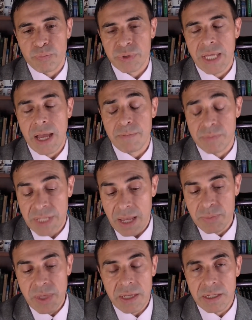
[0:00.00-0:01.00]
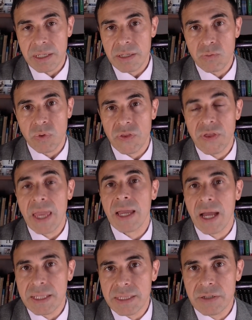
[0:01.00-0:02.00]
tap that in with
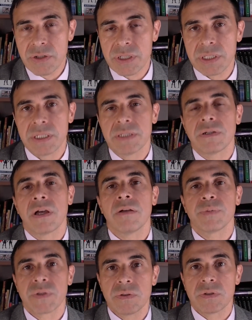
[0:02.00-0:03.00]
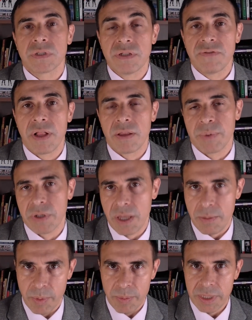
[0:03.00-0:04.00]
AI literacy to help students develop their
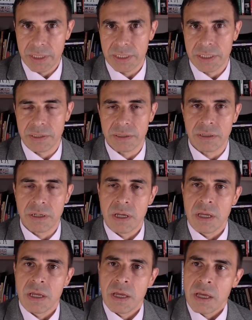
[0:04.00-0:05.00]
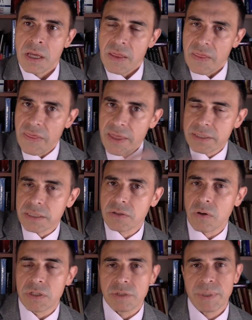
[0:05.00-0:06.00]
capabilities here. this is
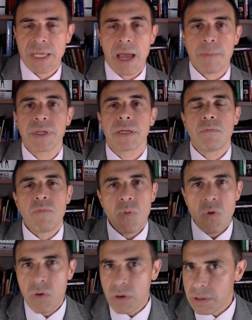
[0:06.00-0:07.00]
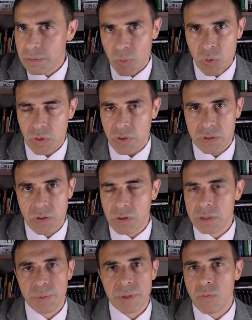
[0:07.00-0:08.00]
going to be happening more and more. There's
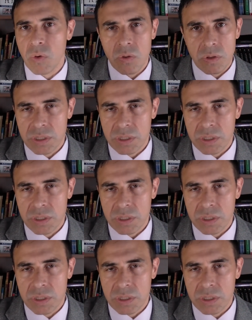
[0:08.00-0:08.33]
going to be more